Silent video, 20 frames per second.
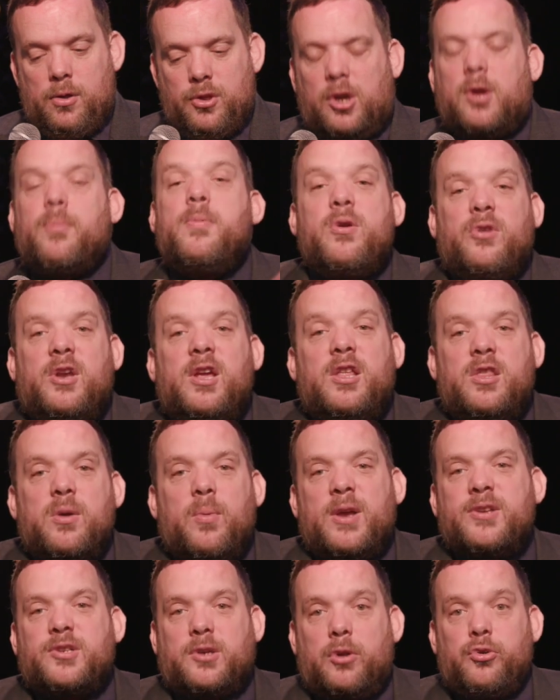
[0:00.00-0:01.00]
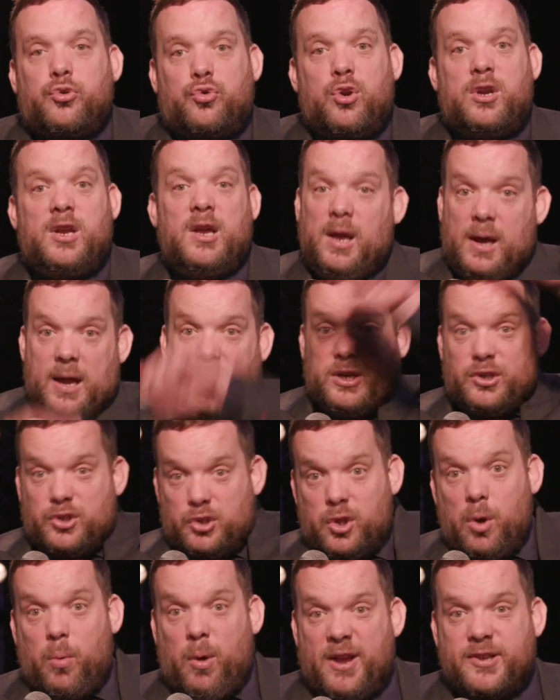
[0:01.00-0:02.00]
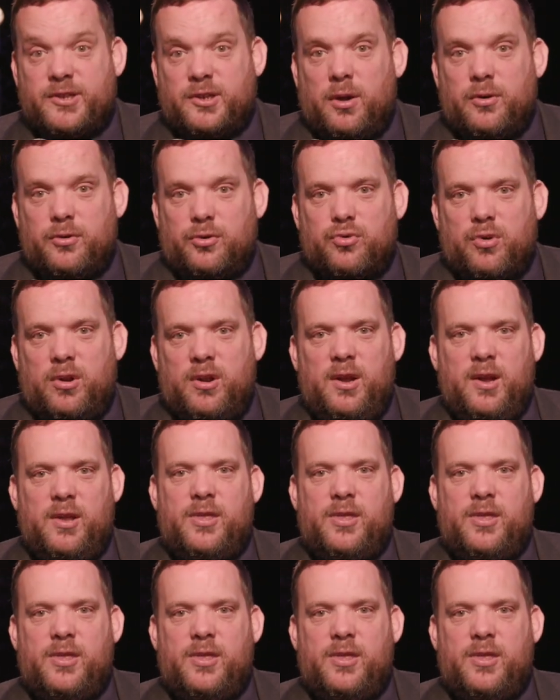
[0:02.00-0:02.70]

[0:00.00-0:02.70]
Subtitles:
The community in the West Country is the West Country,